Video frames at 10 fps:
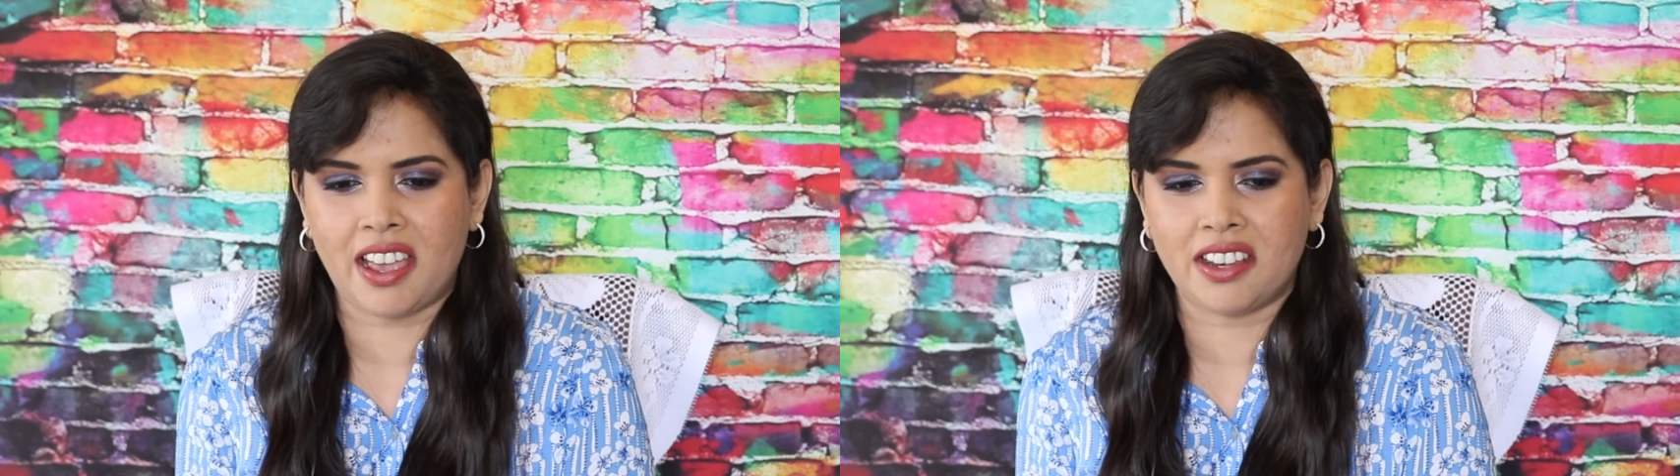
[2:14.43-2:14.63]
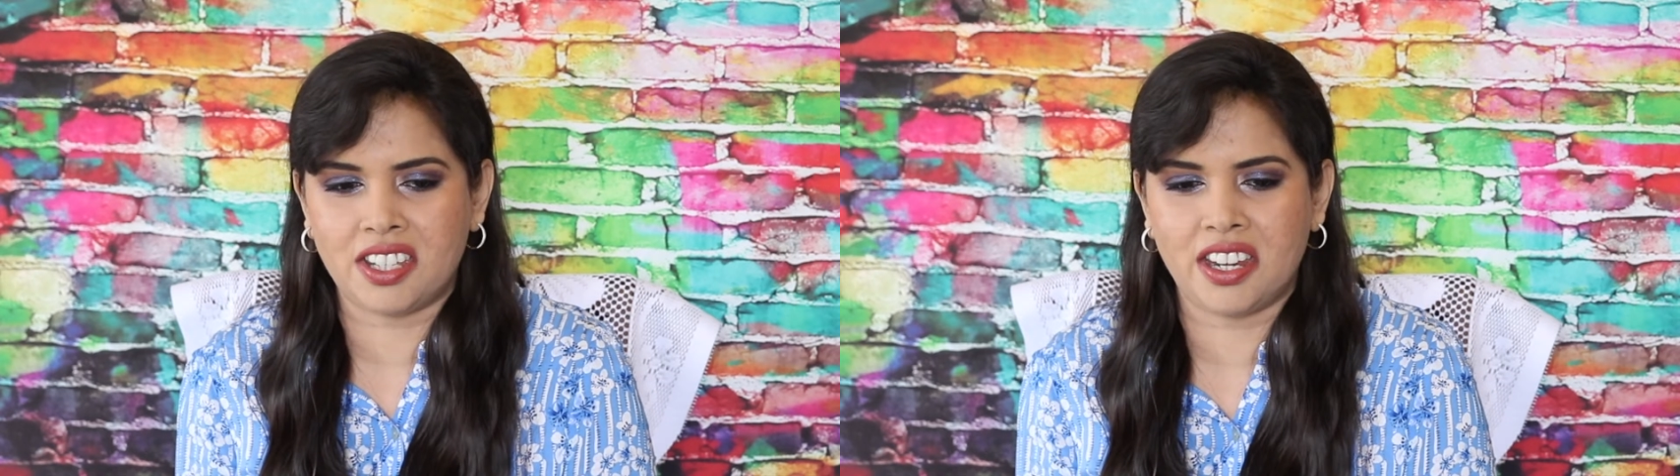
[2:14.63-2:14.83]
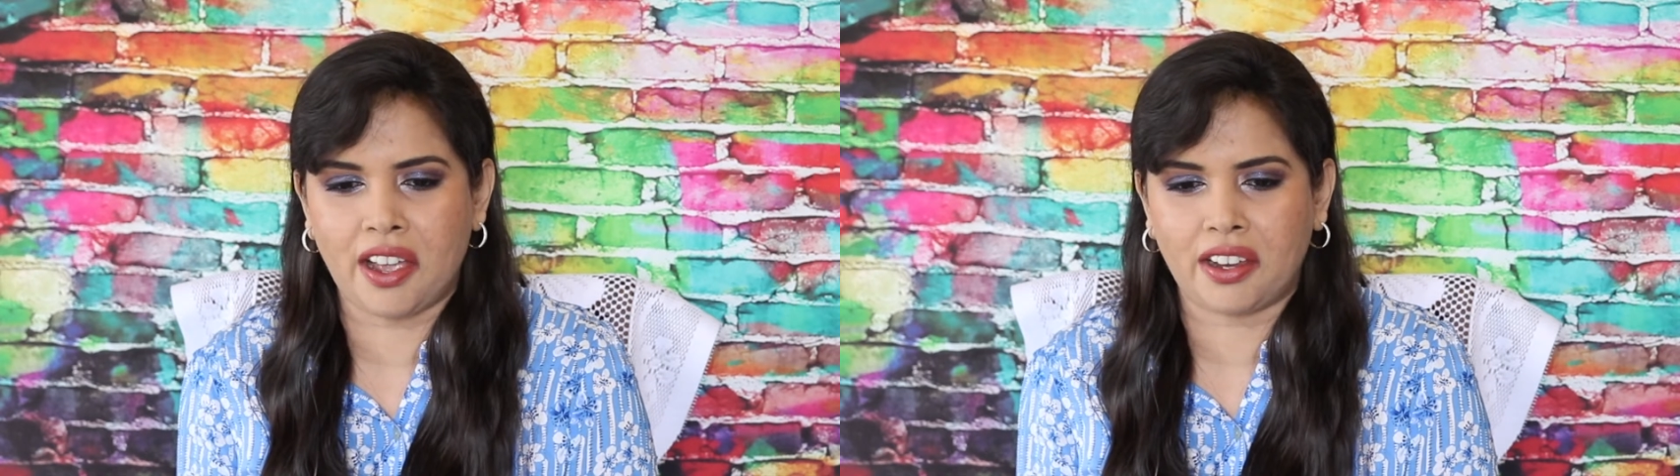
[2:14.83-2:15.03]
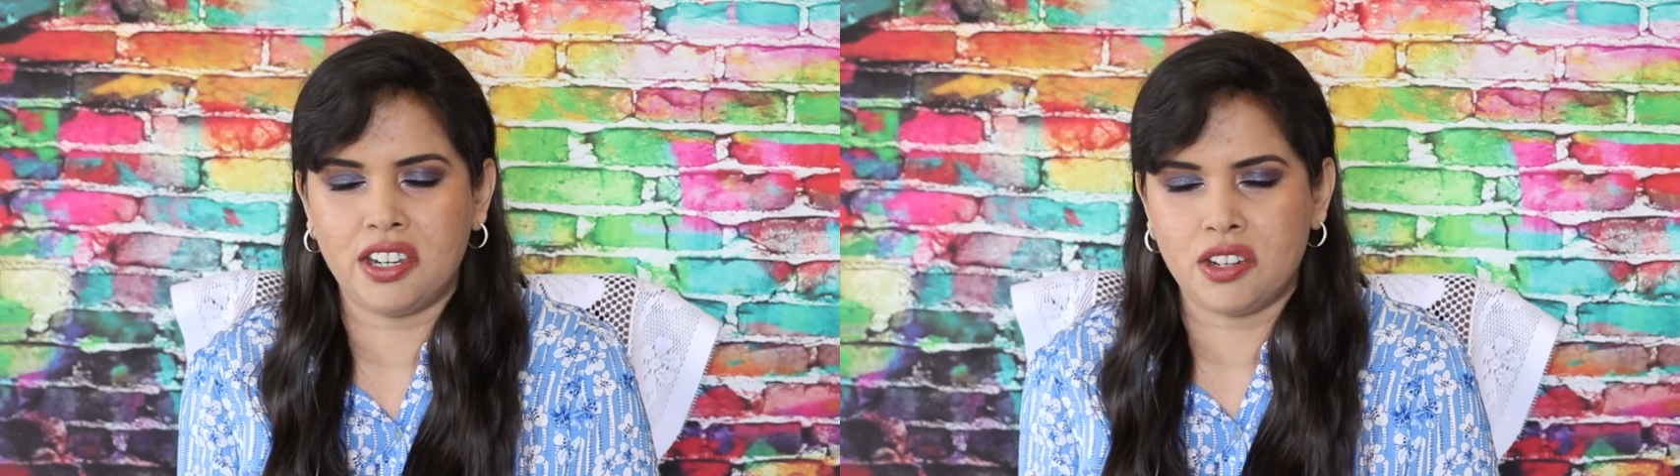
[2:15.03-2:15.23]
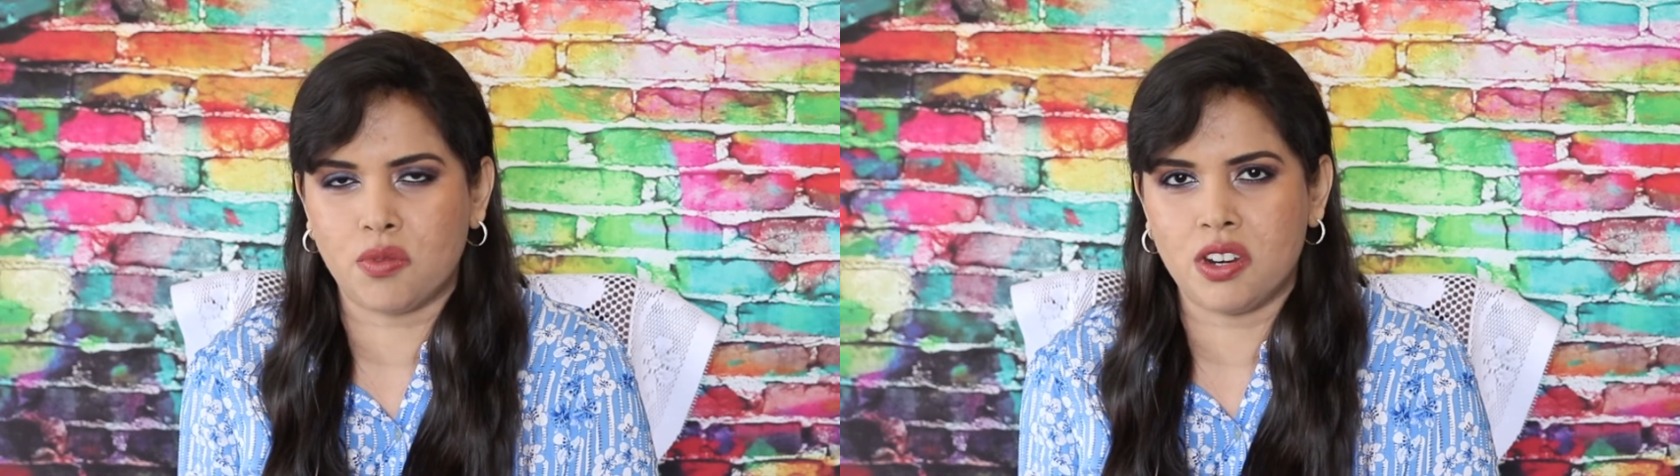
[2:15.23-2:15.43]

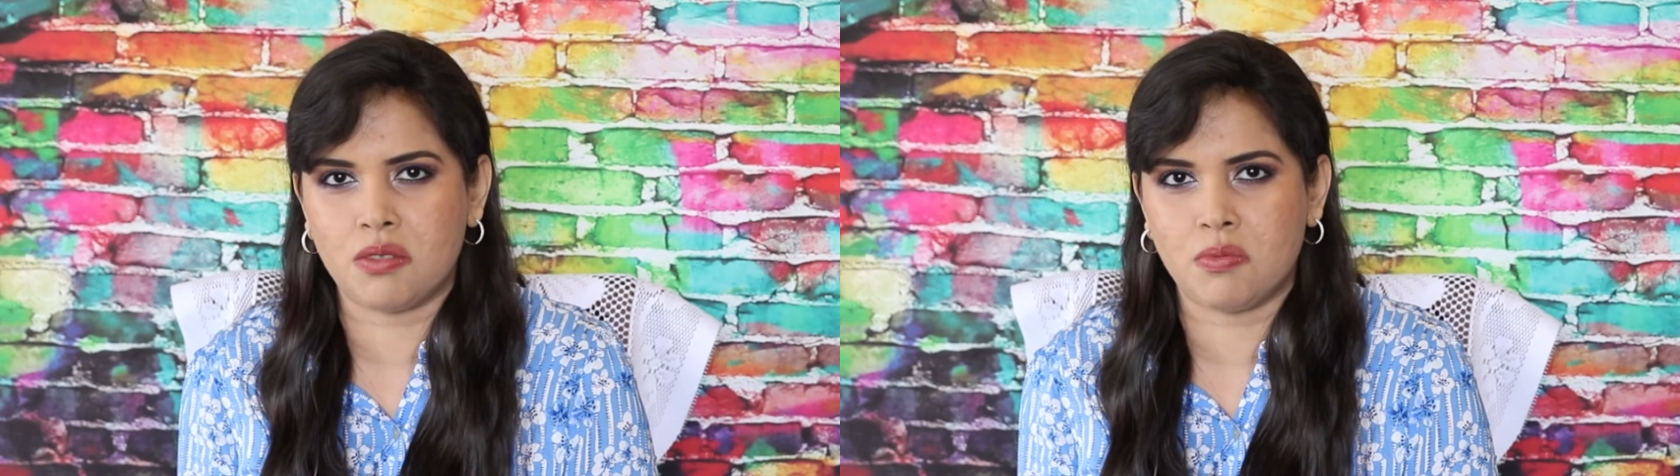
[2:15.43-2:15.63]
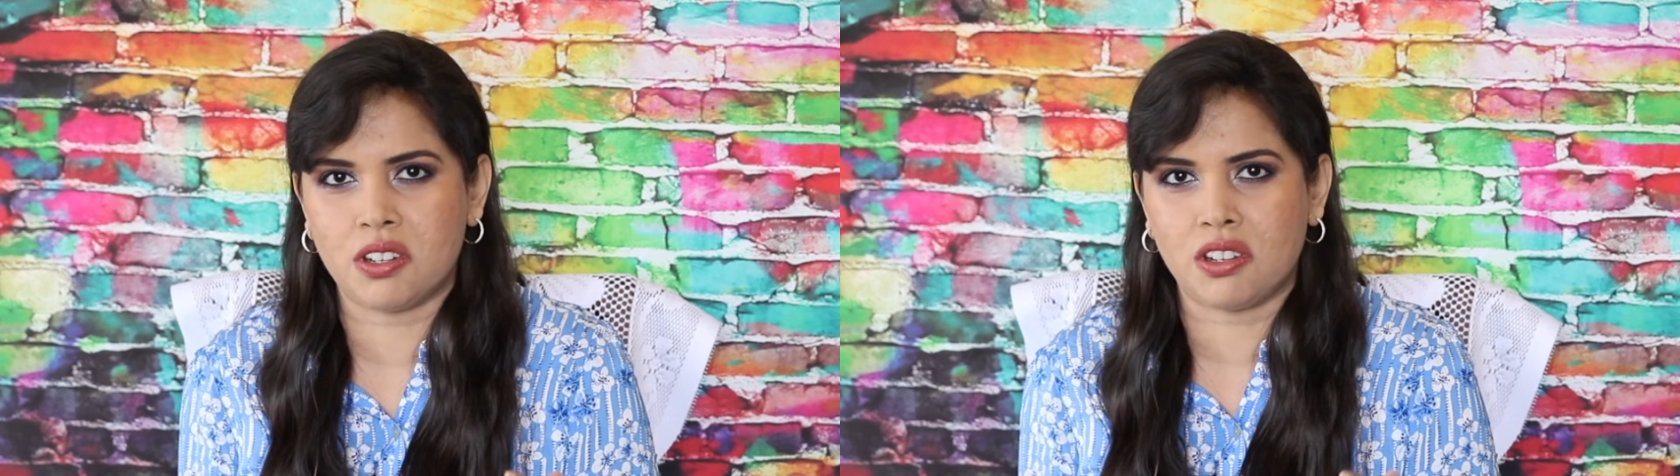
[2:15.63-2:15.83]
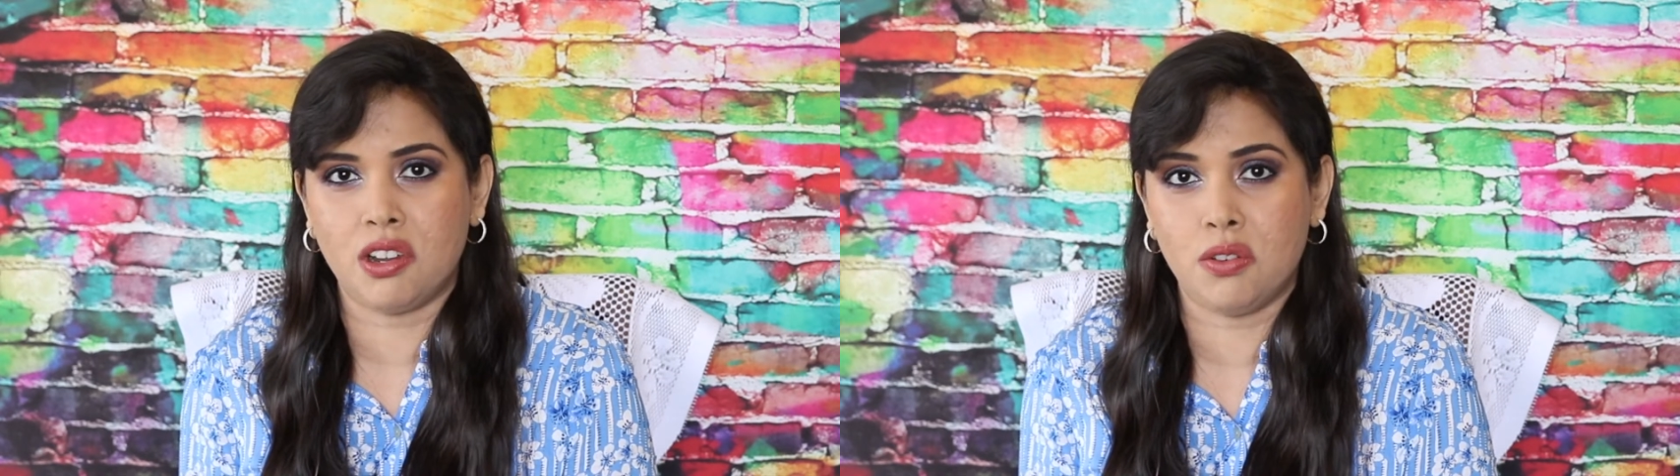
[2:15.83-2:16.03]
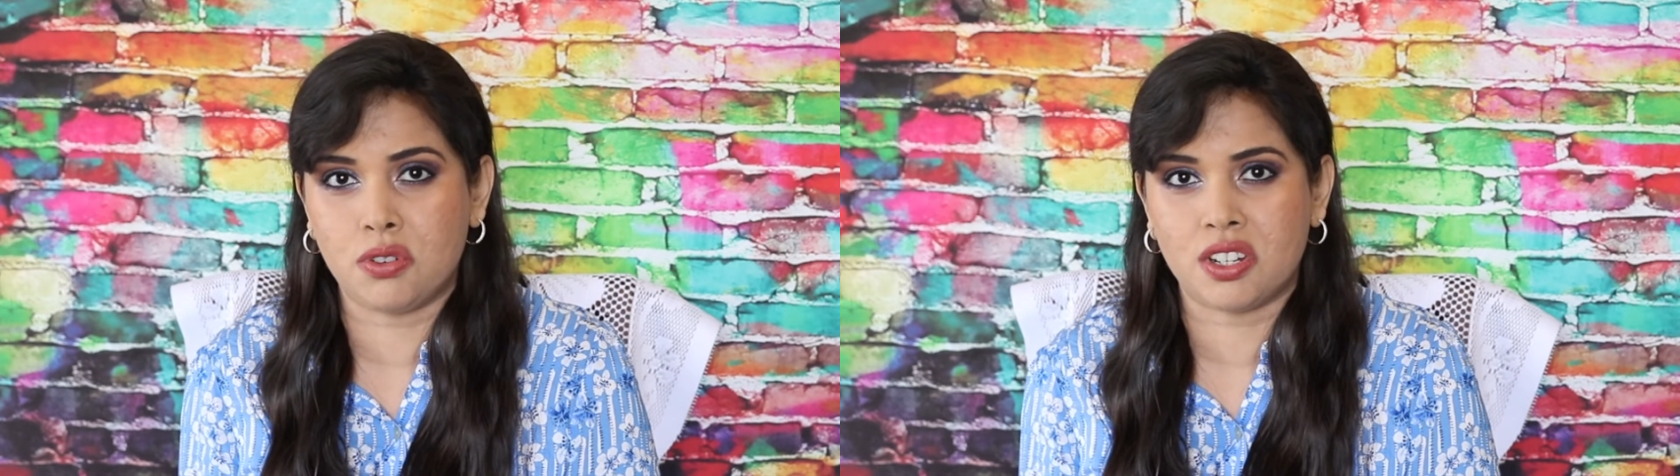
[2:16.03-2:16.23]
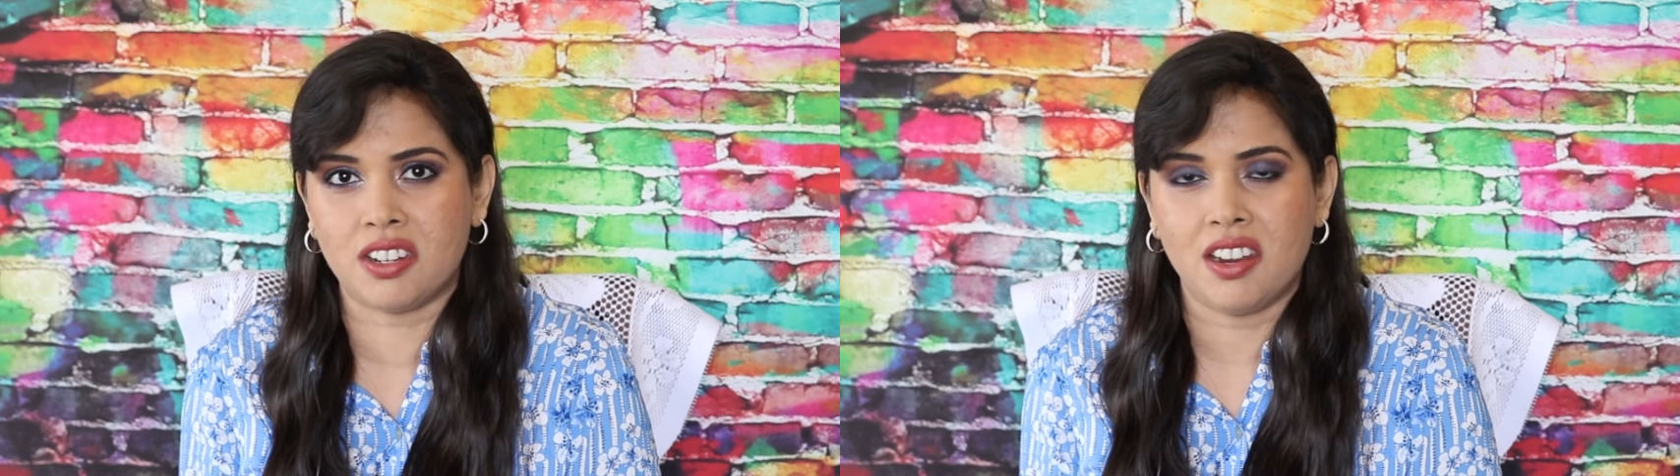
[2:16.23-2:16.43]
anti-acne treatment
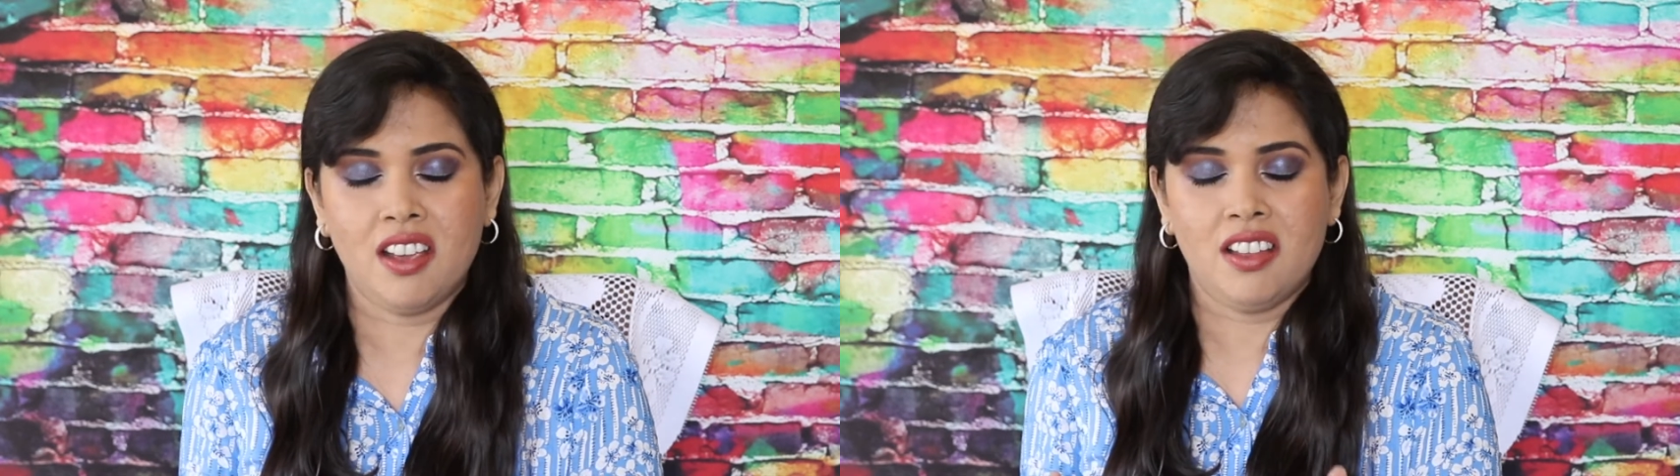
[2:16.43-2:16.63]
lotion,